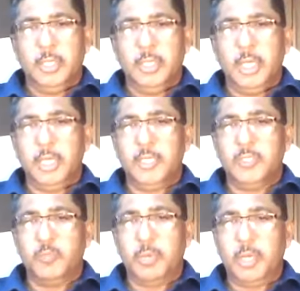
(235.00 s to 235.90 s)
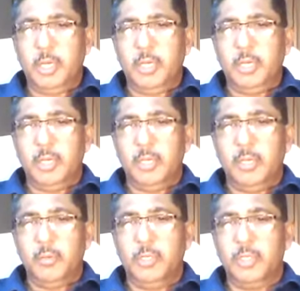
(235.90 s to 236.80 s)
that is sprinkled
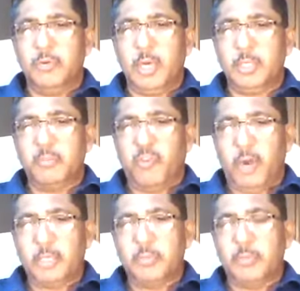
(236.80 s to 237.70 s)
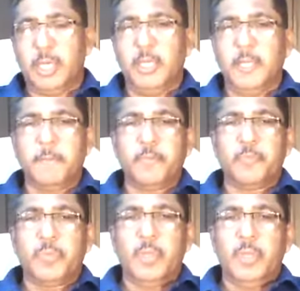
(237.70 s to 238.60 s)
with water by
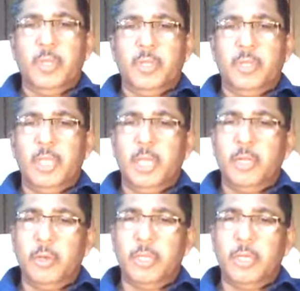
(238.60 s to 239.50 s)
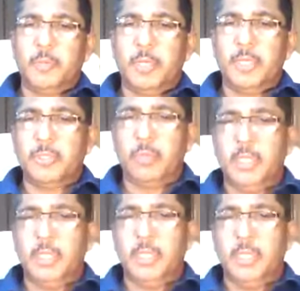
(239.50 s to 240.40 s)
the anointed priest
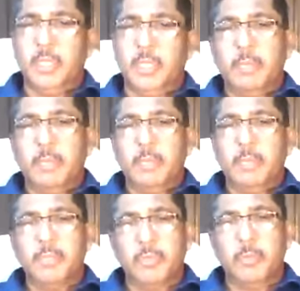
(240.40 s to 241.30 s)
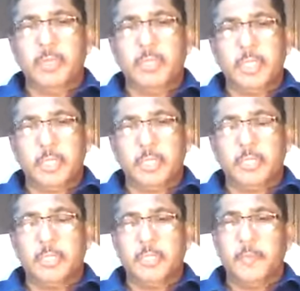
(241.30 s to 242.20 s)
the episcopal
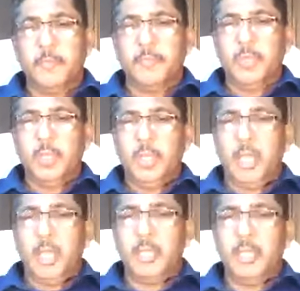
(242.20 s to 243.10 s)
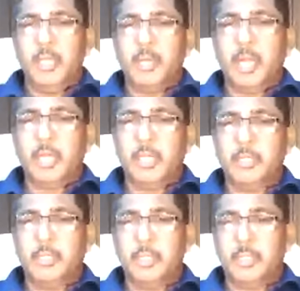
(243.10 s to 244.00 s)
churches and they
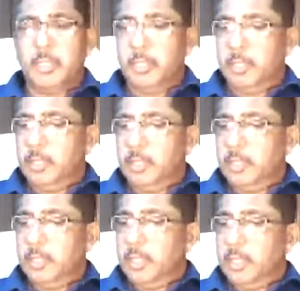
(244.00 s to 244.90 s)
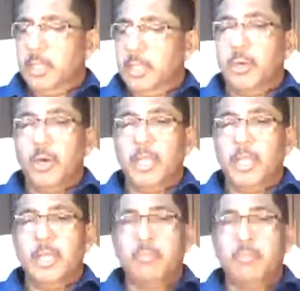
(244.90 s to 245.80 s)
practice it, calling
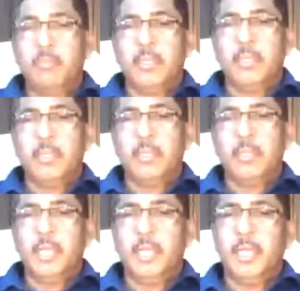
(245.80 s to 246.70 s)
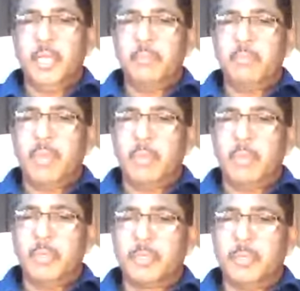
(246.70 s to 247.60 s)
it by the name
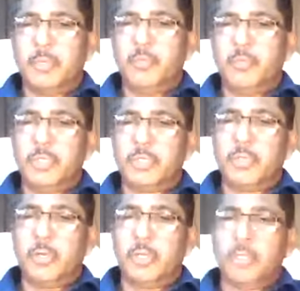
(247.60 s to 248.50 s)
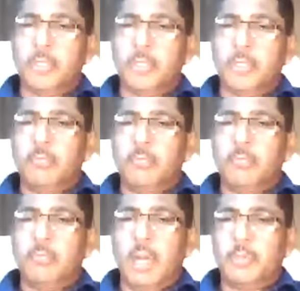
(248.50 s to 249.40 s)
baptism, which is not at all
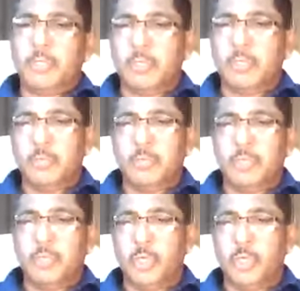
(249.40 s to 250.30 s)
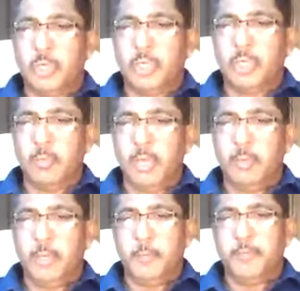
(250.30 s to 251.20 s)
baptism taught in the
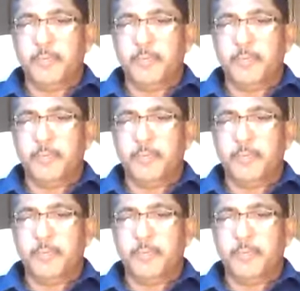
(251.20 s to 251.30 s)
Bible.